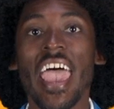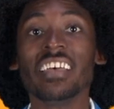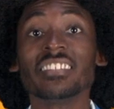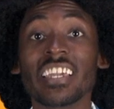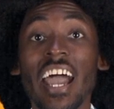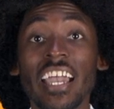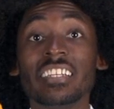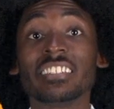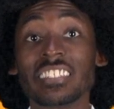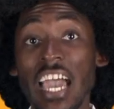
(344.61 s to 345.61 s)
Hezekiah
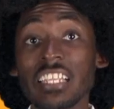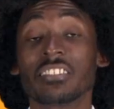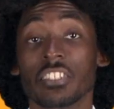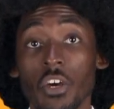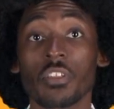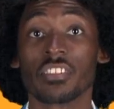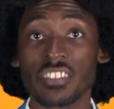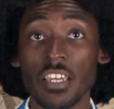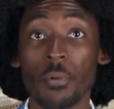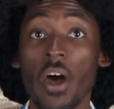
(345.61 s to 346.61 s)
decided to go to the
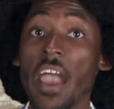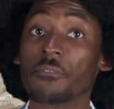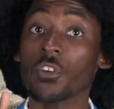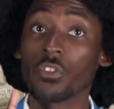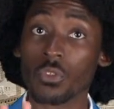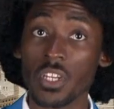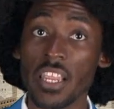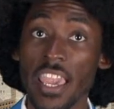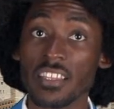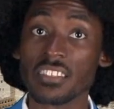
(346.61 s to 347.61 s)
temple after 3
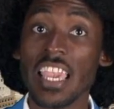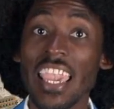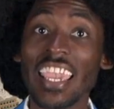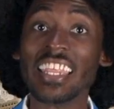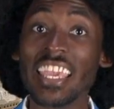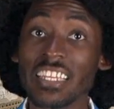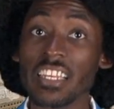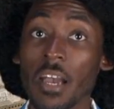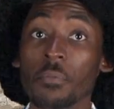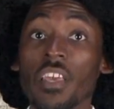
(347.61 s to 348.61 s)
days and ended
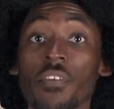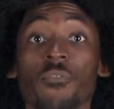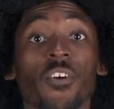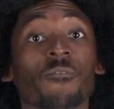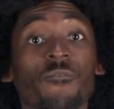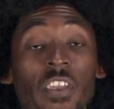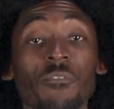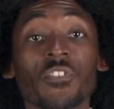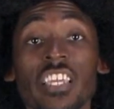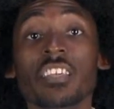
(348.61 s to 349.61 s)
up living for
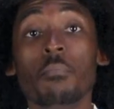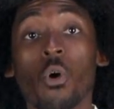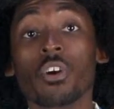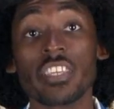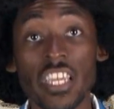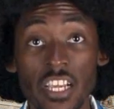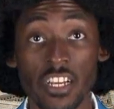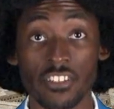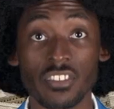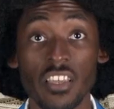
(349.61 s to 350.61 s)
15 more
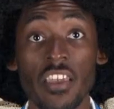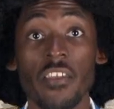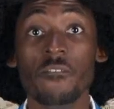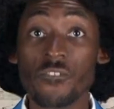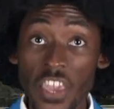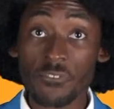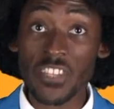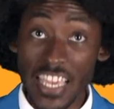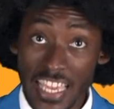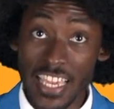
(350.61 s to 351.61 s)
years.
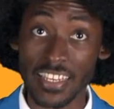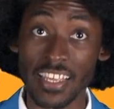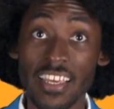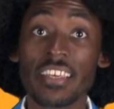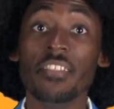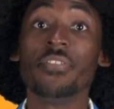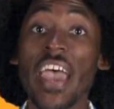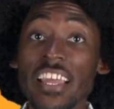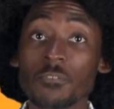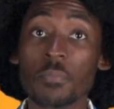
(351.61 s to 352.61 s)
15!
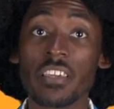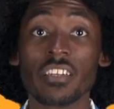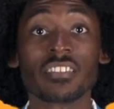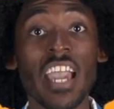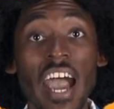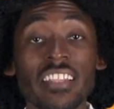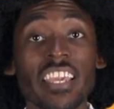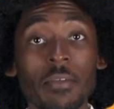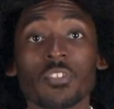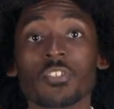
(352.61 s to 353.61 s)
That's because God kept